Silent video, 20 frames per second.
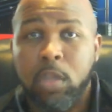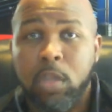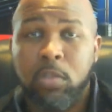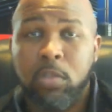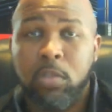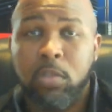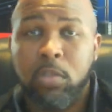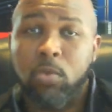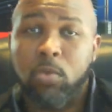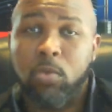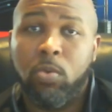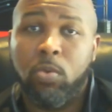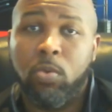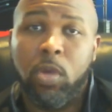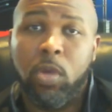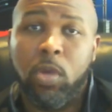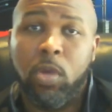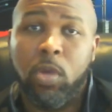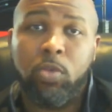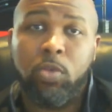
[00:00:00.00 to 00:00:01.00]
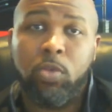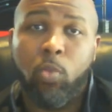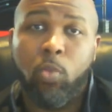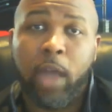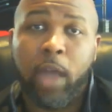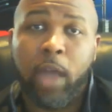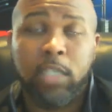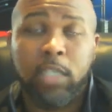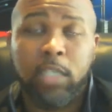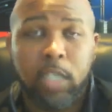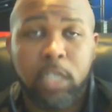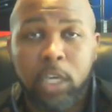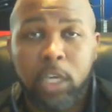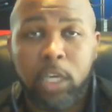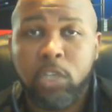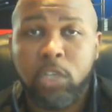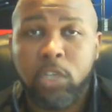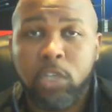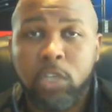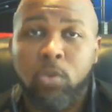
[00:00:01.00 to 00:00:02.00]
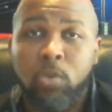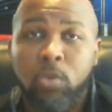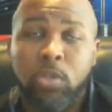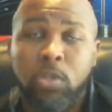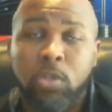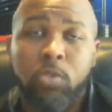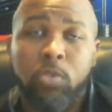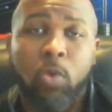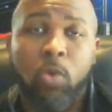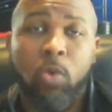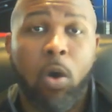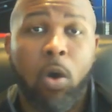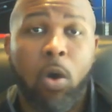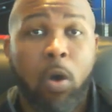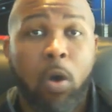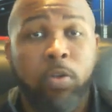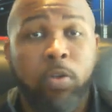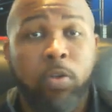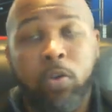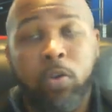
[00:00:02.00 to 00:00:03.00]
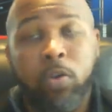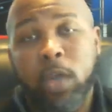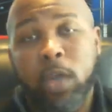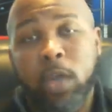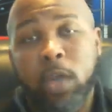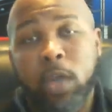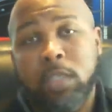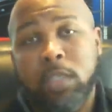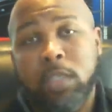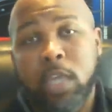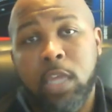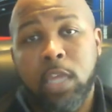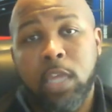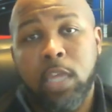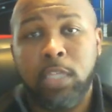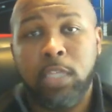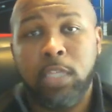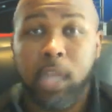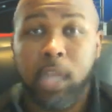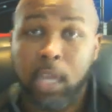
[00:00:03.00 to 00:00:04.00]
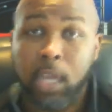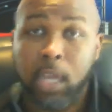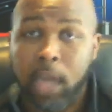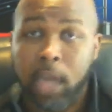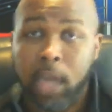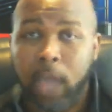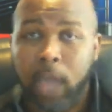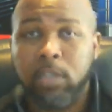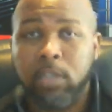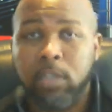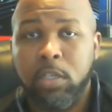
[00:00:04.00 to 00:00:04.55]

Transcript: to watch your keystrokes, to do all the crazy things that they can actually